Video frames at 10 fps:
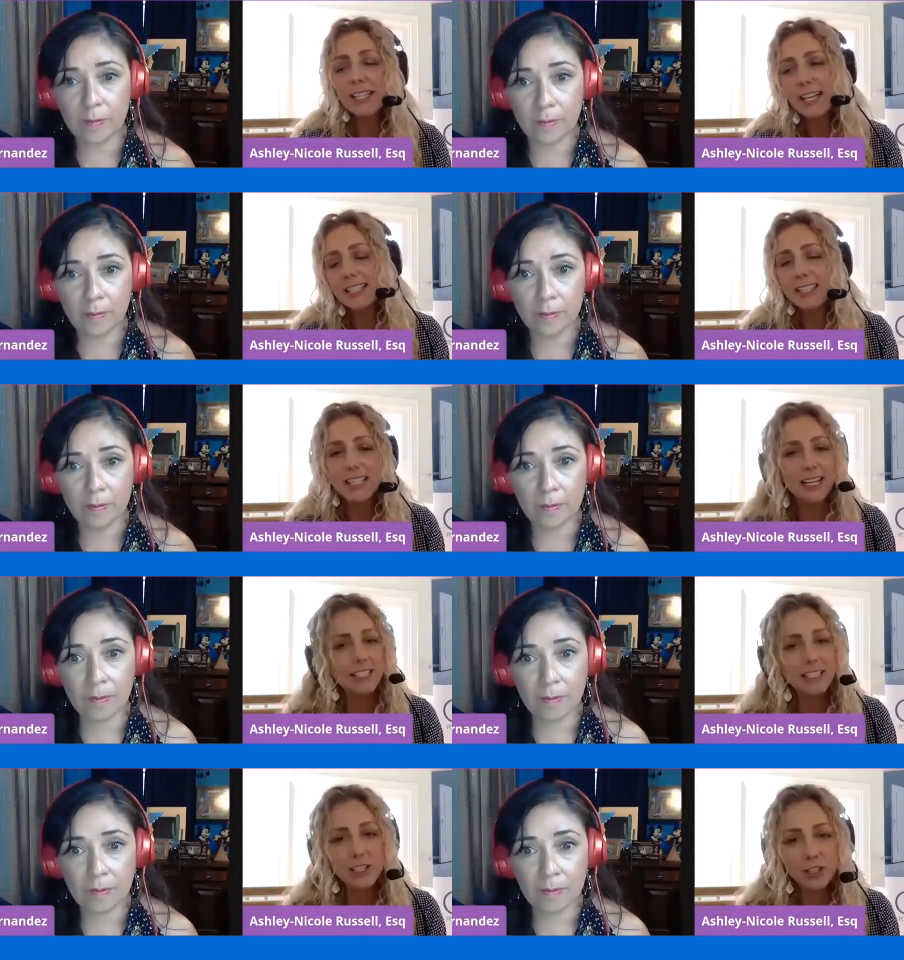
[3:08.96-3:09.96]
Speaker 1: And yes, it's
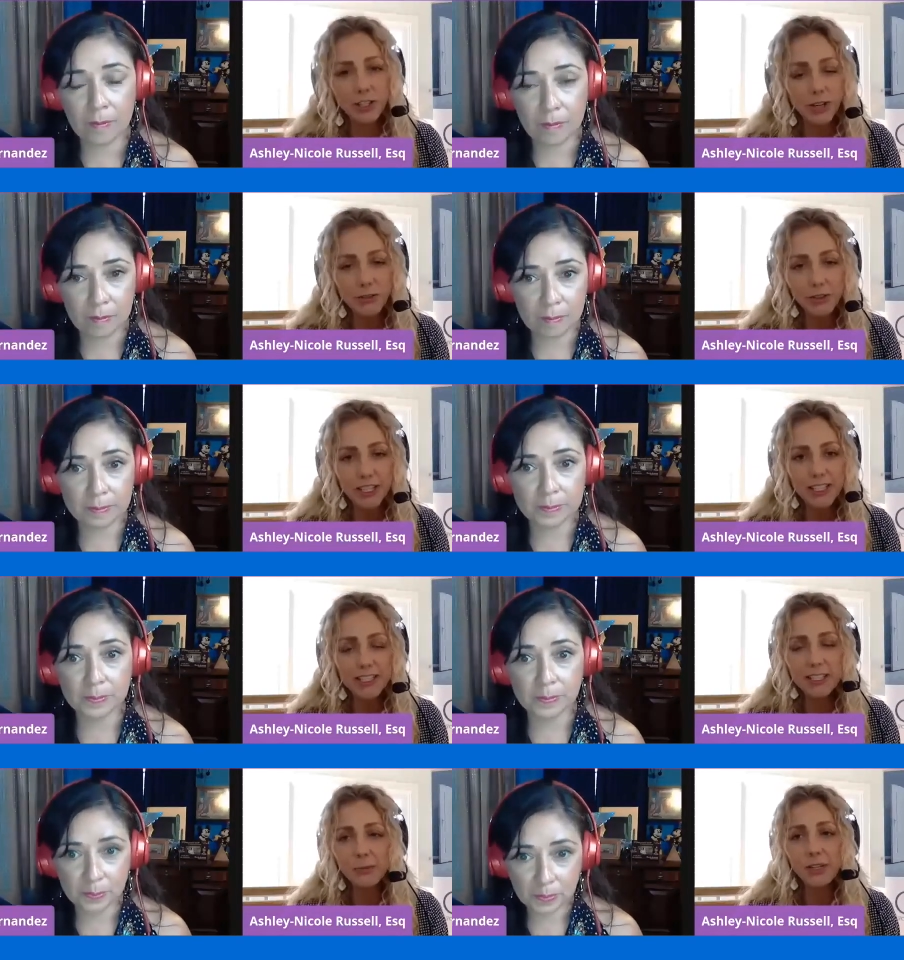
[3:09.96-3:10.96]
not necessarily great for the
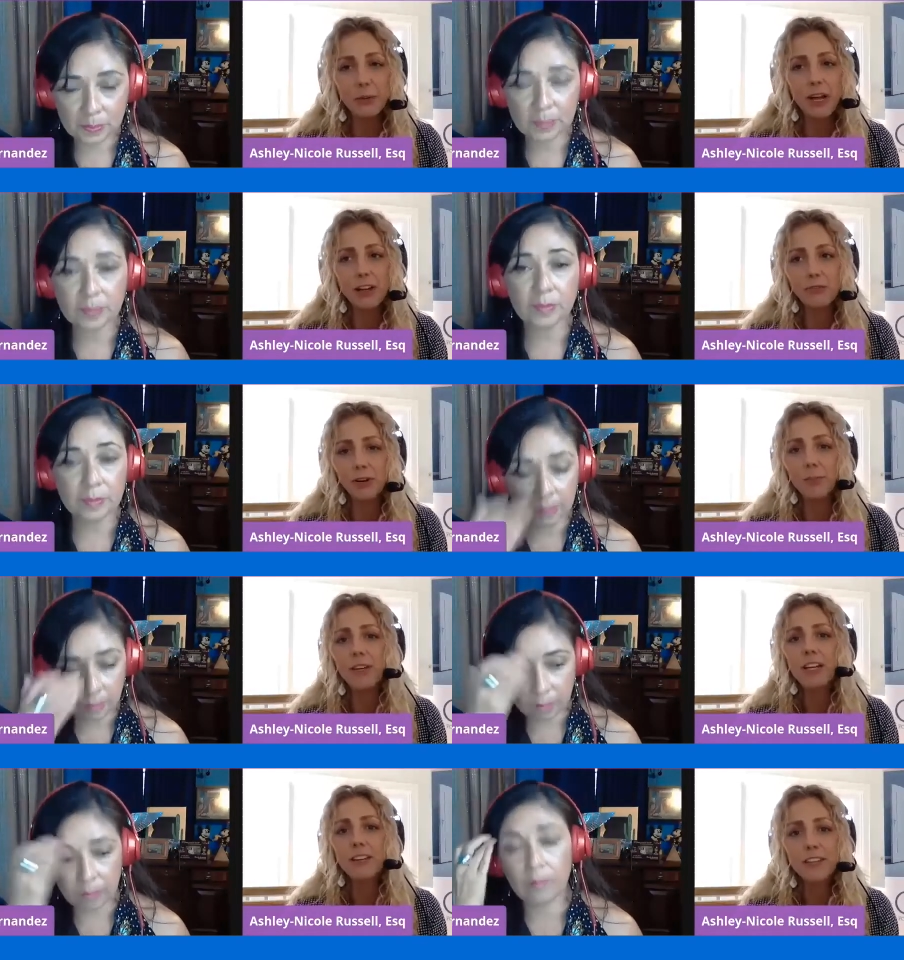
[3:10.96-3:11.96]
kids to be away
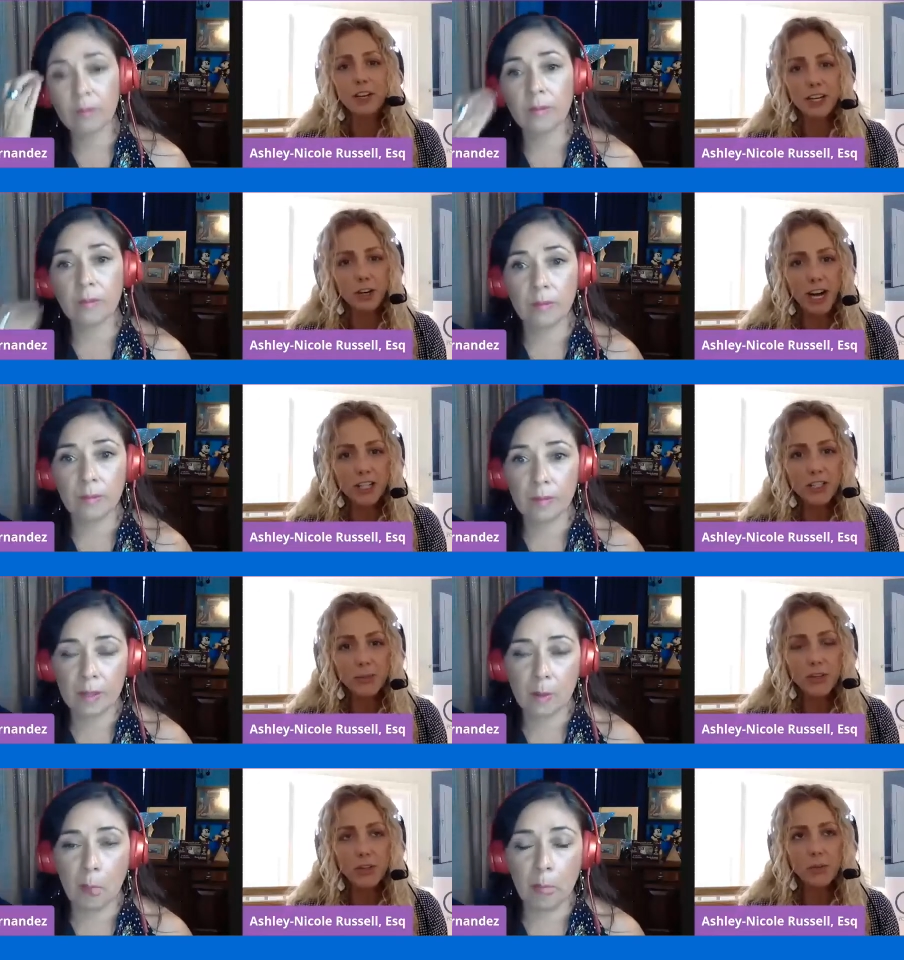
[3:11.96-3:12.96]
from their
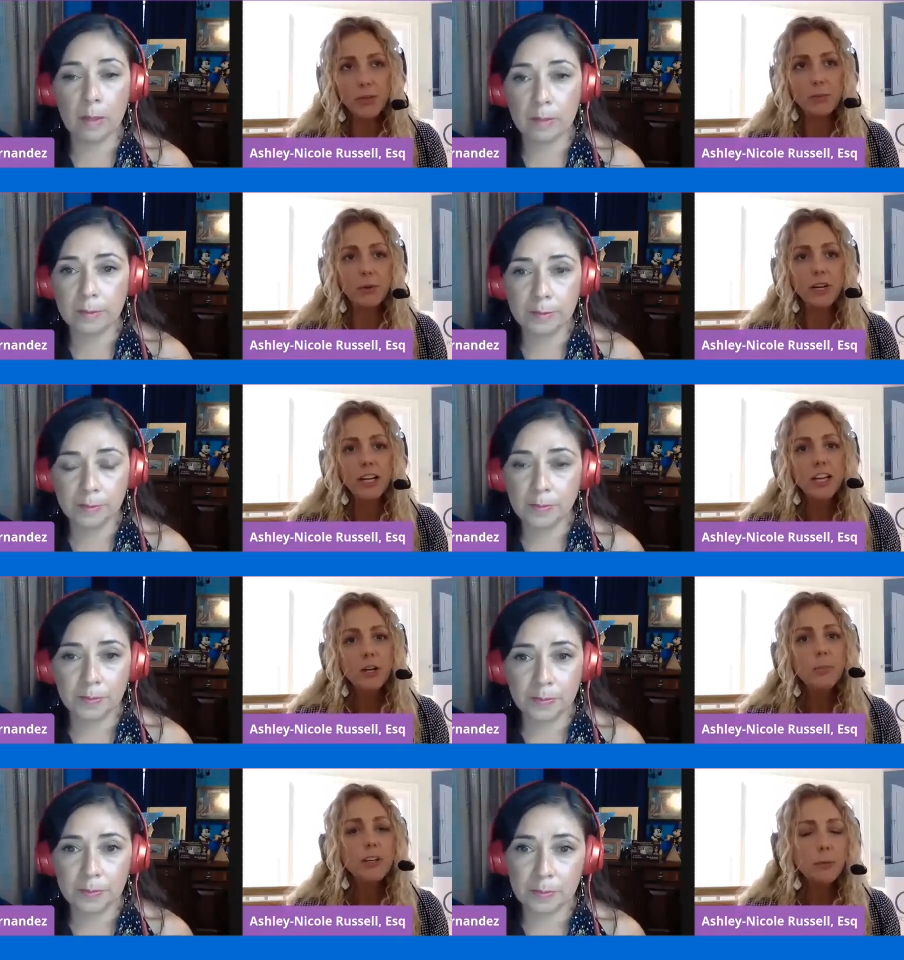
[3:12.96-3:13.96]
interactions with other people.
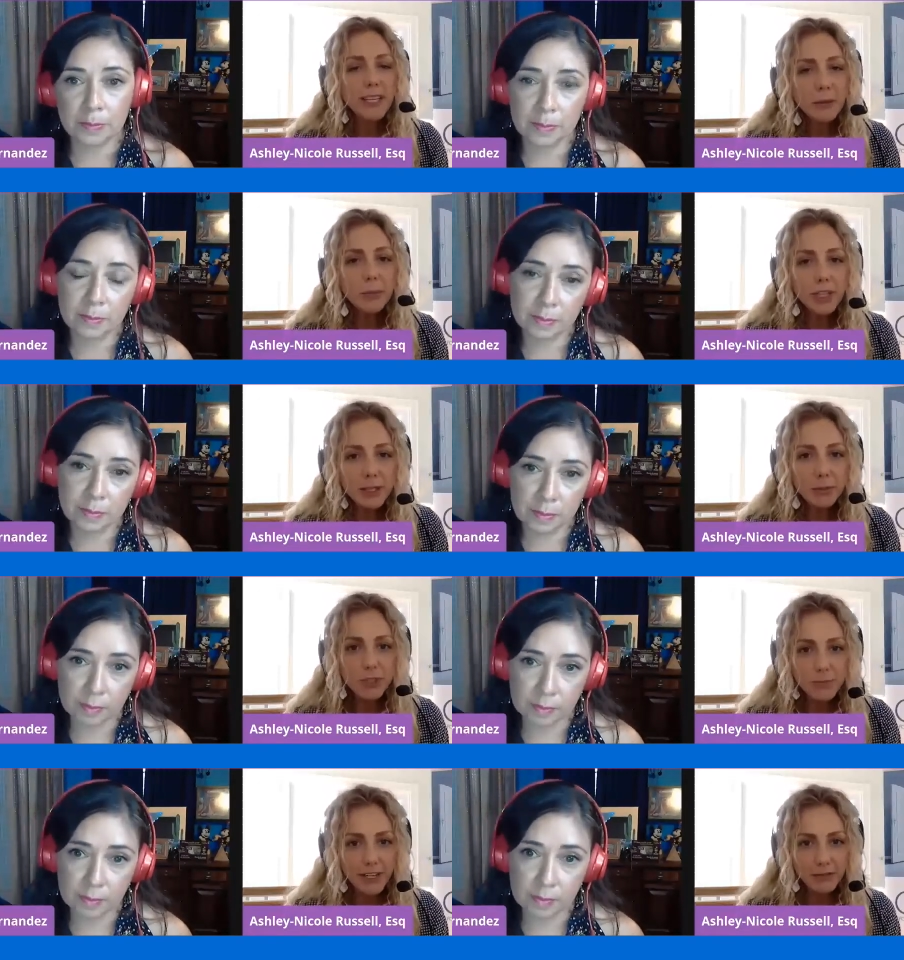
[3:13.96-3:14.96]
But if we can put it in
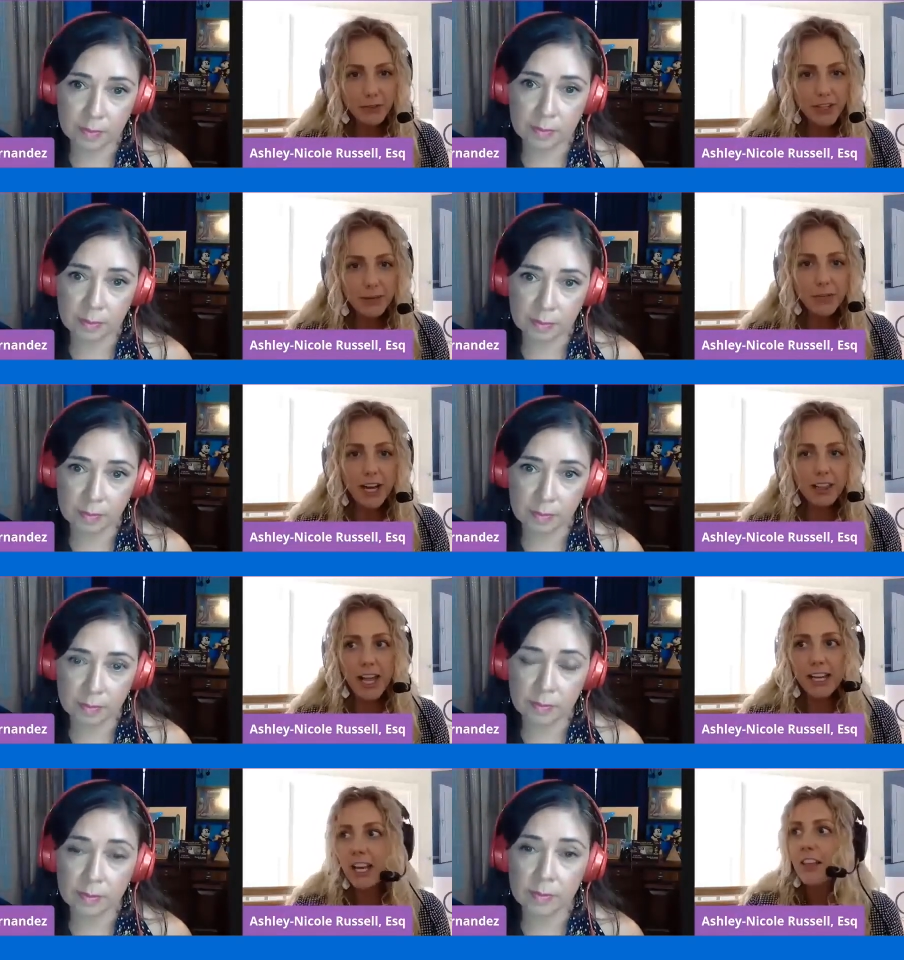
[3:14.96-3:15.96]
perspective for them,
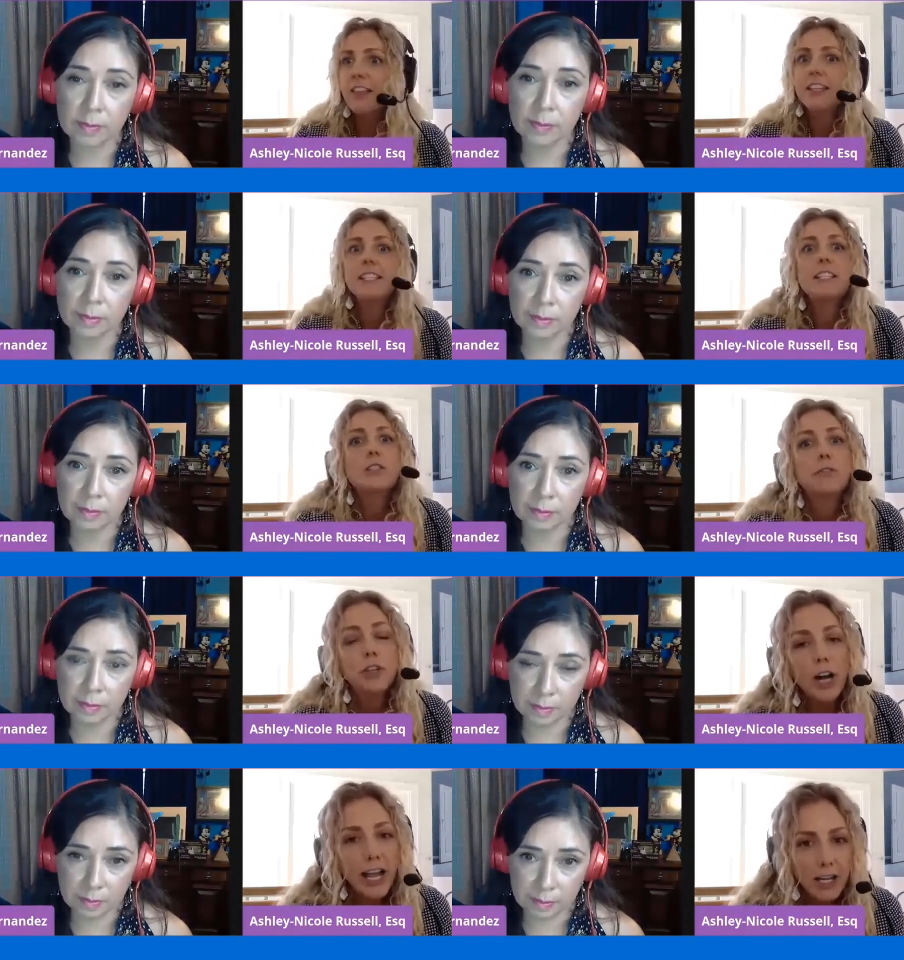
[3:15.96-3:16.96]
not like this is
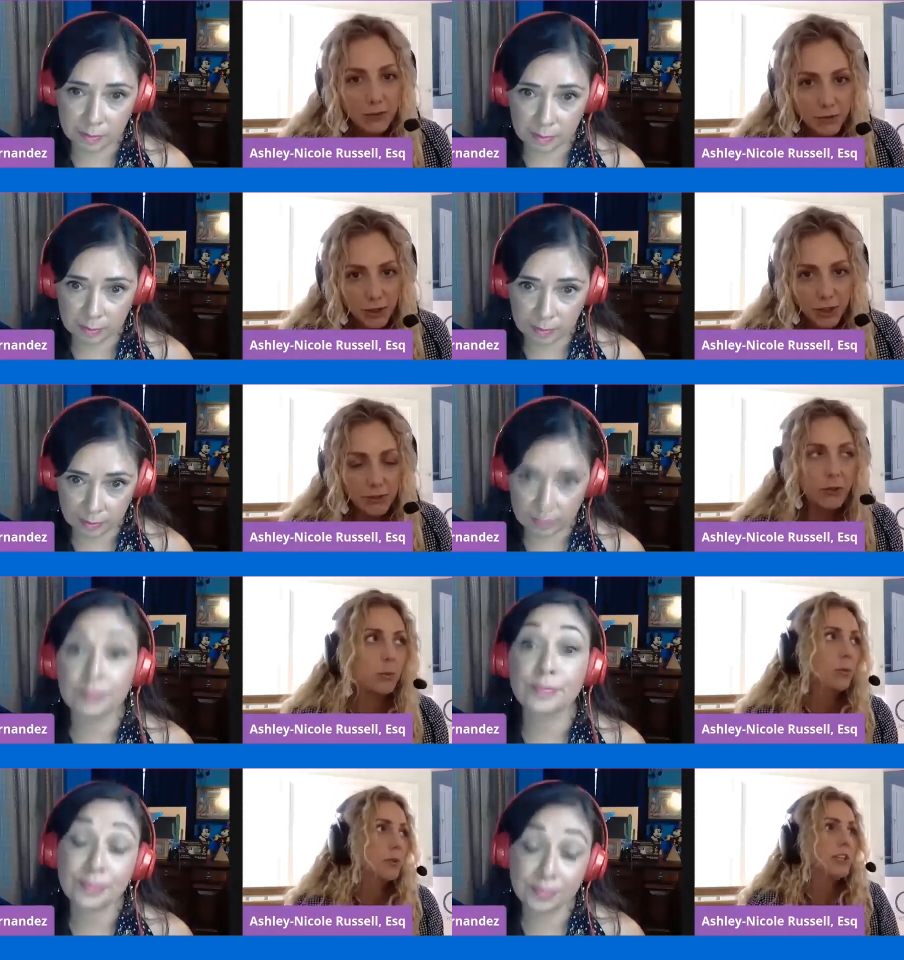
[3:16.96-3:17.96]
forever,
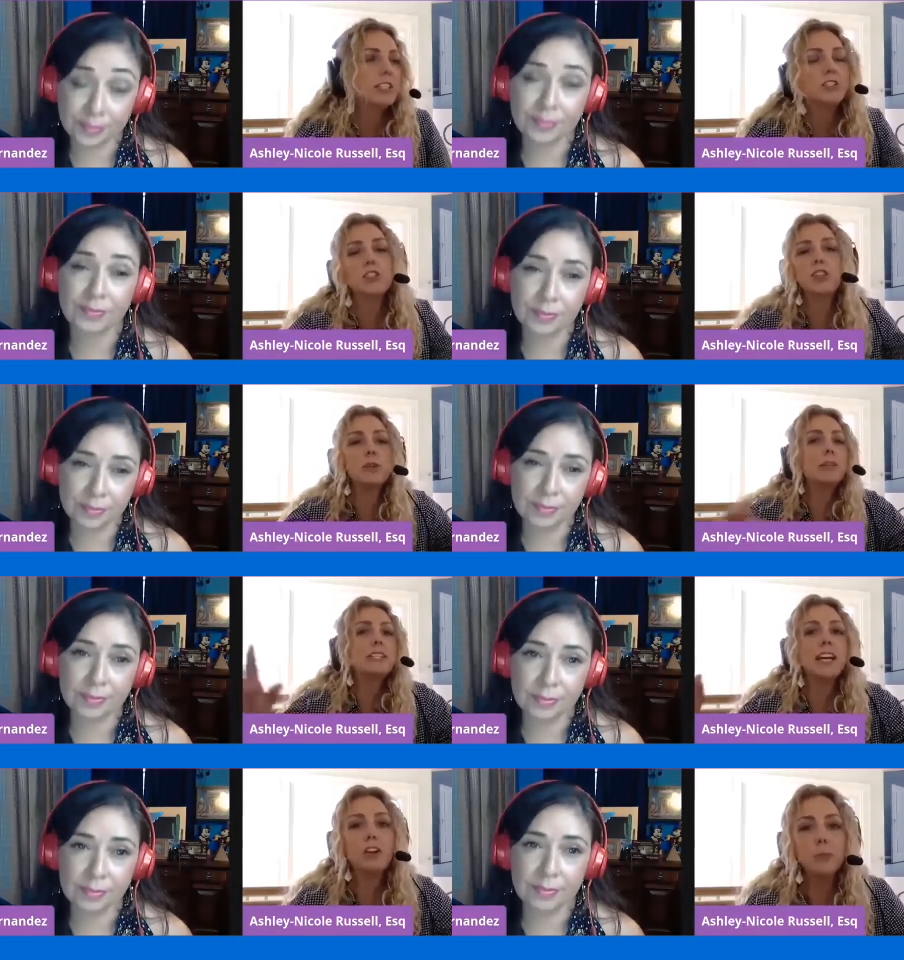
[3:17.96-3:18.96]
the, it's just going to
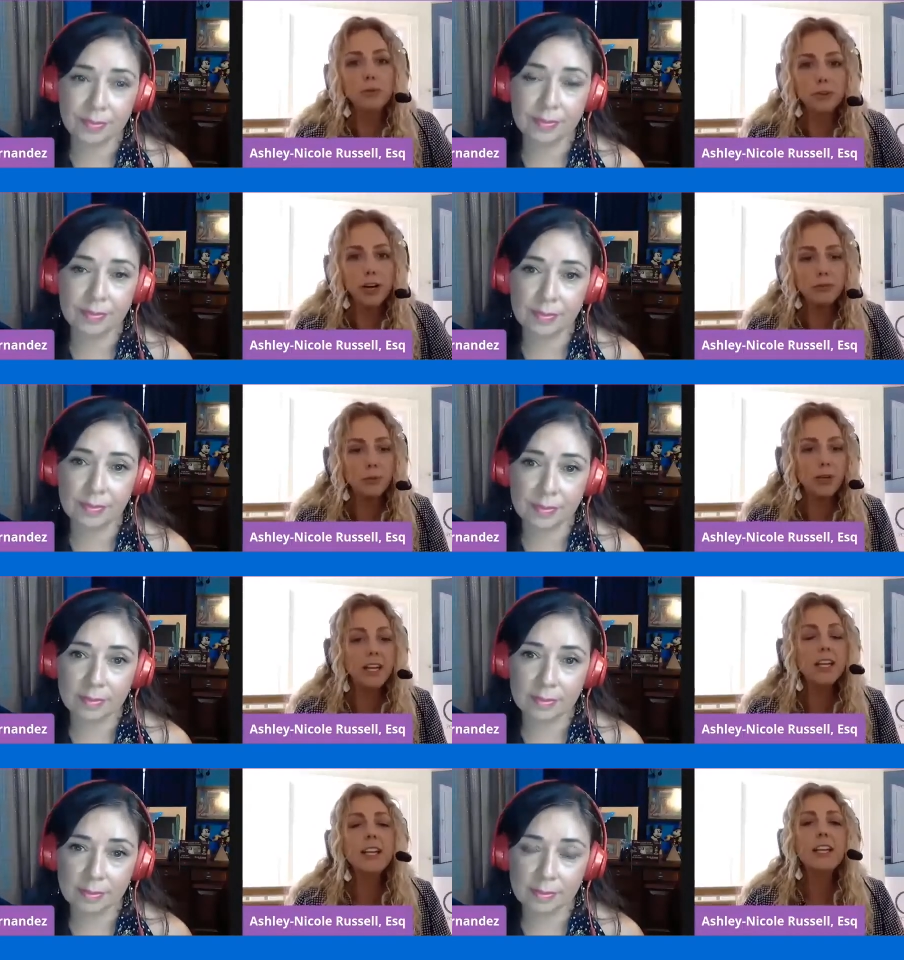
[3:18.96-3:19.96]
be terrible forever,
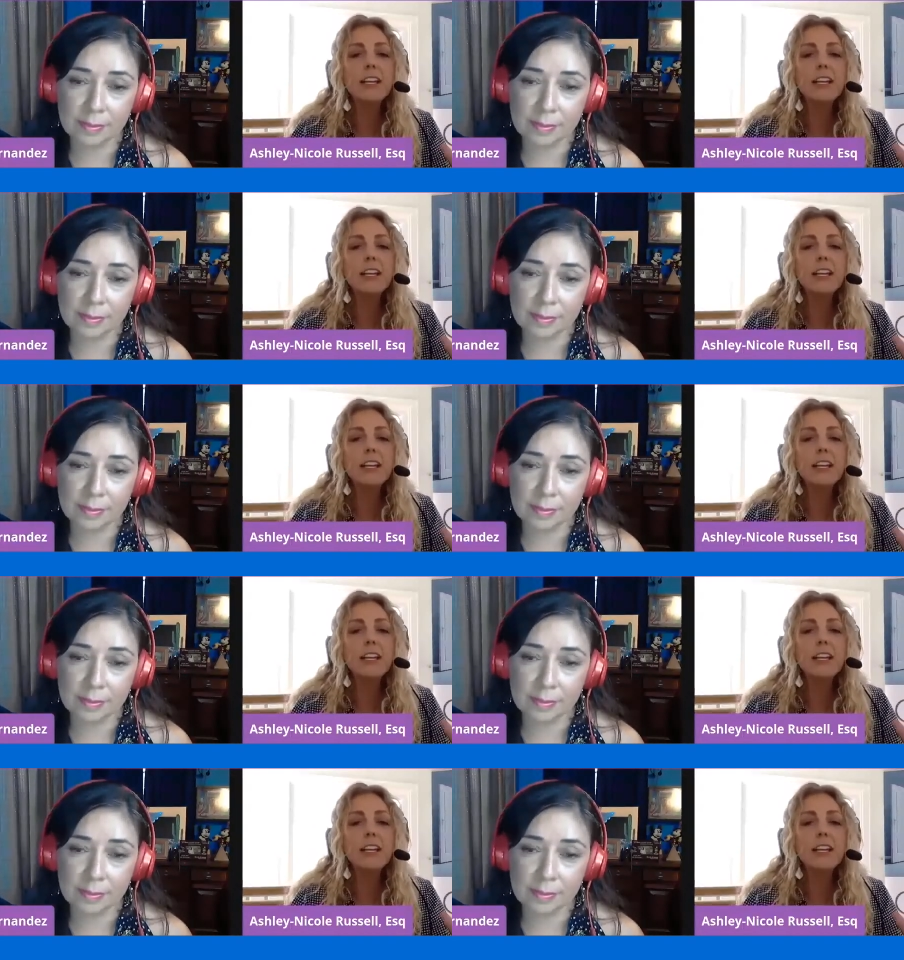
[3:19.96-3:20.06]
but